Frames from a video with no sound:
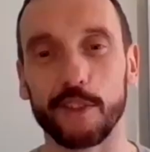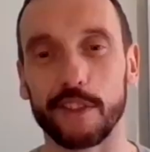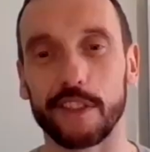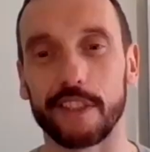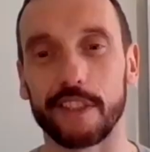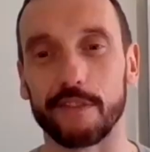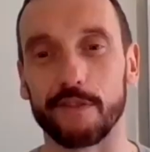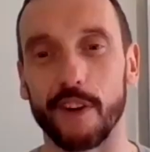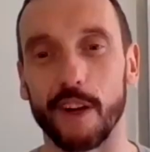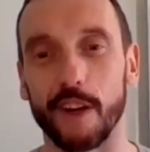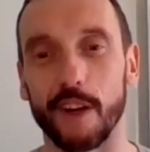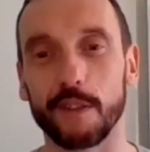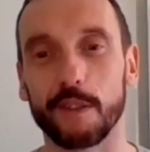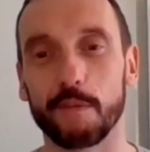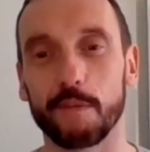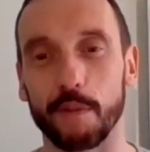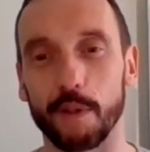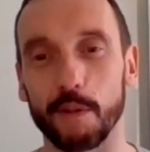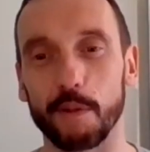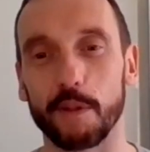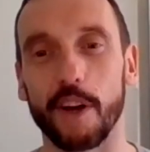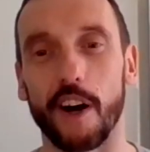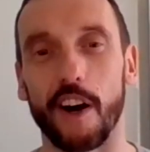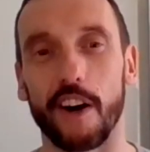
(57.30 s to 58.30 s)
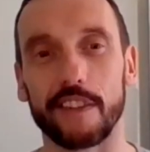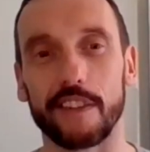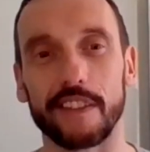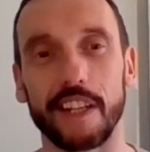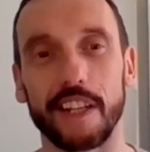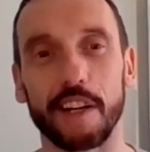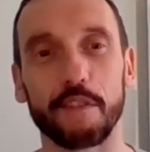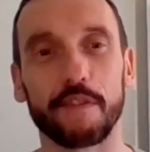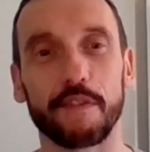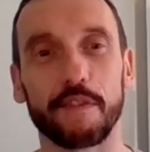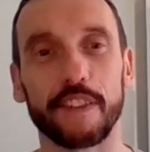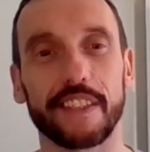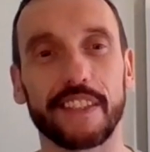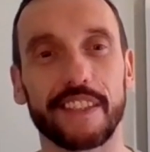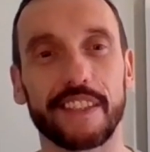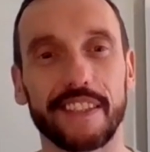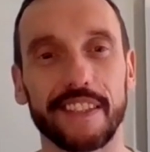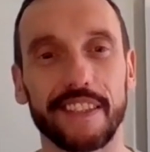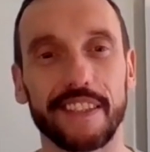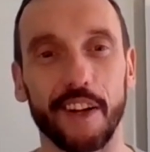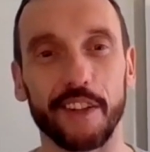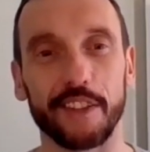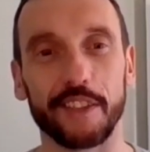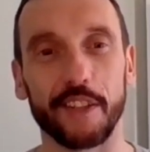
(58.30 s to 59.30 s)
Goodison Road Cardinal
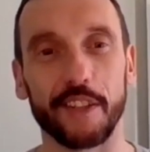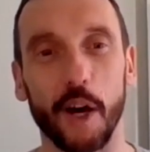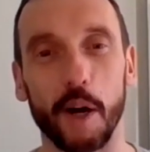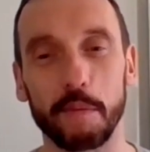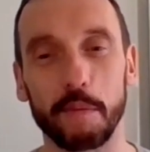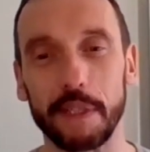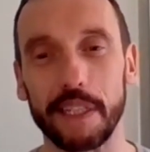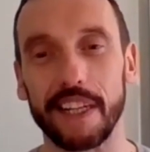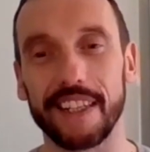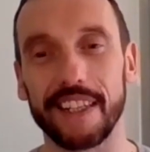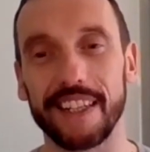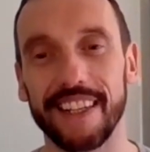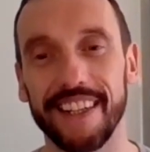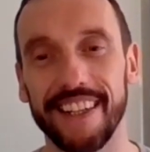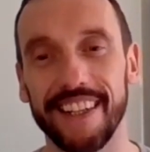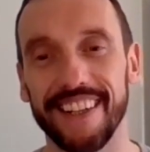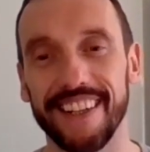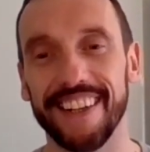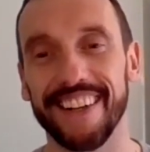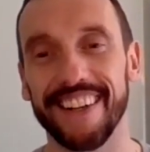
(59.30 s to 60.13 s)
outfits on Derby Day?